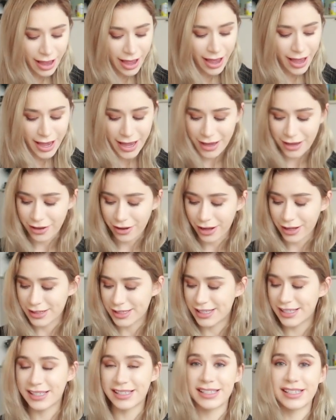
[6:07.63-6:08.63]
I
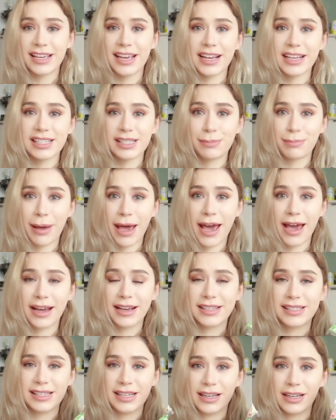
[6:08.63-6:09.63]
got 6
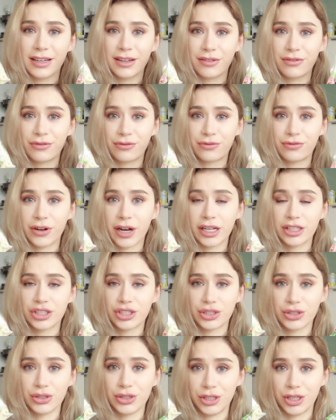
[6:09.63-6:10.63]
packs of
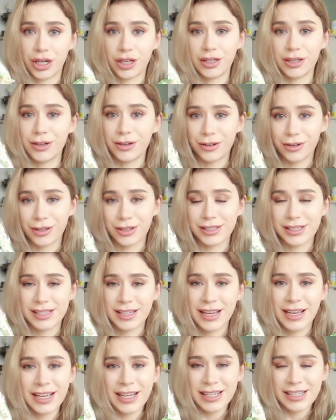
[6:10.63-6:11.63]
fresh udon
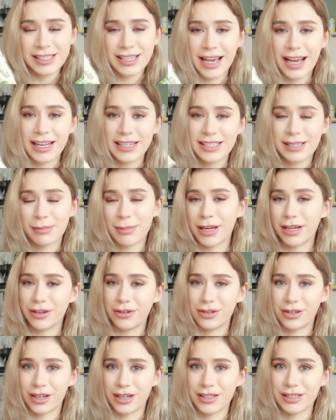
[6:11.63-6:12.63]
noodles to add to my
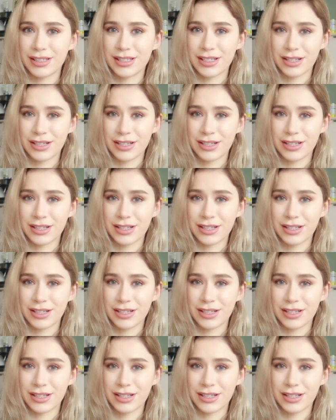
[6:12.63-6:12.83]
udon.